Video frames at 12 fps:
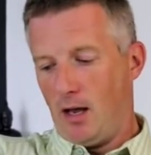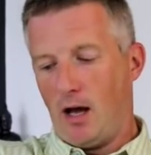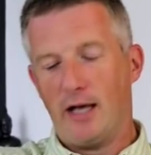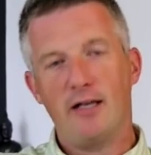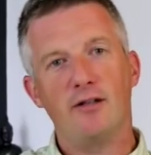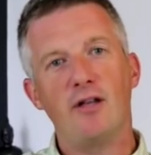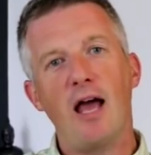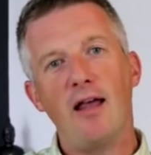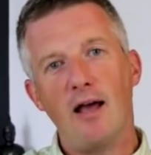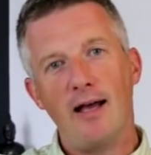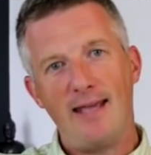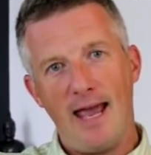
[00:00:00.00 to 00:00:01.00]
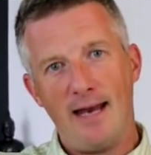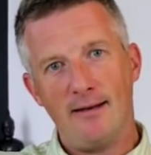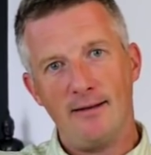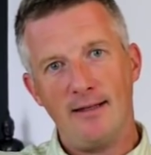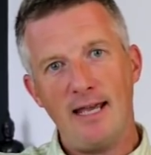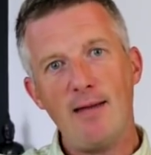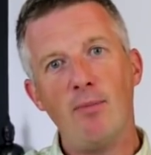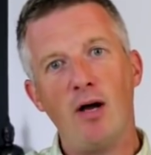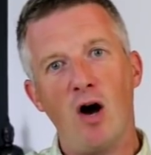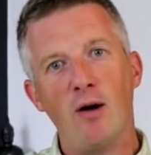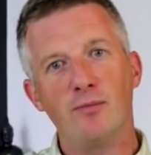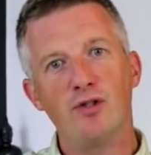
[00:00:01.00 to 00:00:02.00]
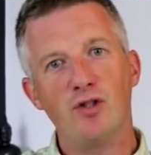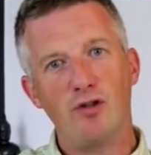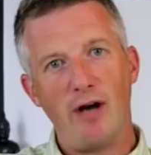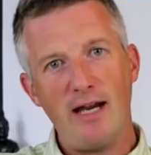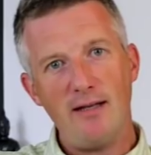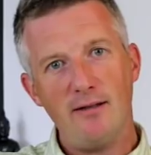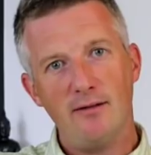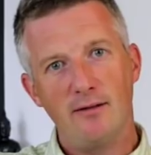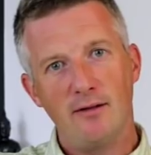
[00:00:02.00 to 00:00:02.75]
I could, again, keep my arms straight,